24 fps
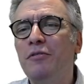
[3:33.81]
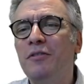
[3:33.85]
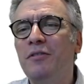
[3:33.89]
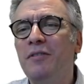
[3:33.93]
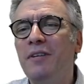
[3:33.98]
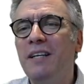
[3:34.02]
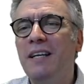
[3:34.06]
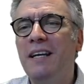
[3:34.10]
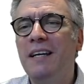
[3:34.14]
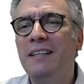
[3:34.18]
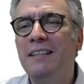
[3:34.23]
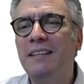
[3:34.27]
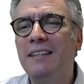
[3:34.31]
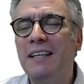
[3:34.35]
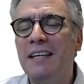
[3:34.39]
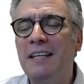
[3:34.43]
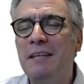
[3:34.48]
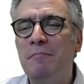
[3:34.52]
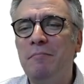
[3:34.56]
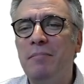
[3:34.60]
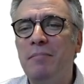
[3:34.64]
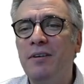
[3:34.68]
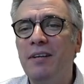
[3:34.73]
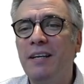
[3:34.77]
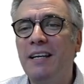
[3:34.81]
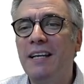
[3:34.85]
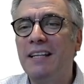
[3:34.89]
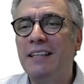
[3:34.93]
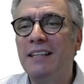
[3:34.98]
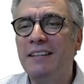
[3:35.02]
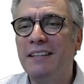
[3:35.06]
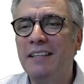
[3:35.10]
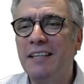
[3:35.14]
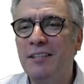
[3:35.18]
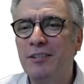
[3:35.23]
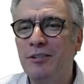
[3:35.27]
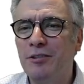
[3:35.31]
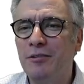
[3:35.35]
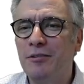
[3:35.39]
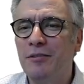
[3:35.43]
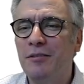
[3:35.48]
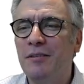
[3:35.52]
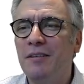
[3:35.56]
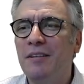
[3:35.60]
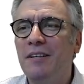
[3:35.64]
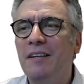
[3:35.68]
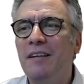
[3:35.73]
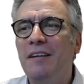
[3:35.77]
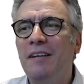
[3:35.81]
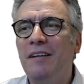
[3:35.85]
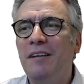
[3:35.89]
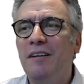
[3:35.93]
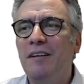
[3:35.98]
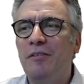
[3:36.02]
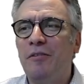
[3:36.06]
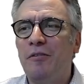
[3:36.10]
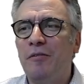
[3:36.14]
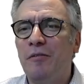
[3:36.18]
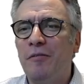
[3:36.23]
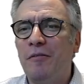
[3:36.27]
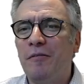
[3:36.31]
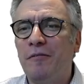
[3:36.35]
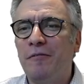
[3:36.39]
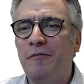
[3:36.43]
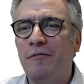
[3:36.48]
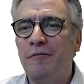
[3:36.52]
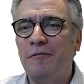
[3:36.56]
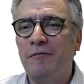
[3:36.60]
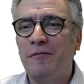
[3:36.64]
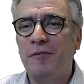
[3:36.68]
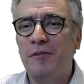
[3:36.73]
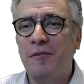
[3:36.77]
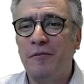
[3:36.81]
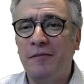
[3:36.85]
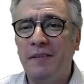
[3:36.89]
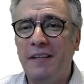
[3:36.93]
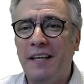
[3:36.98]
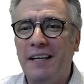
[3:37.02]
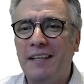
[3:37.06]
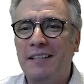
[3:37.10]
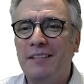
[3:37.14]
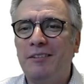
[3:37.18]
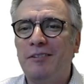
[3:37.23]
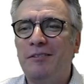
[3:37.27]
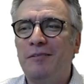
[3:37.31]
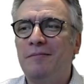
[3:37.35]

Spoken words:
create an empirical test of that.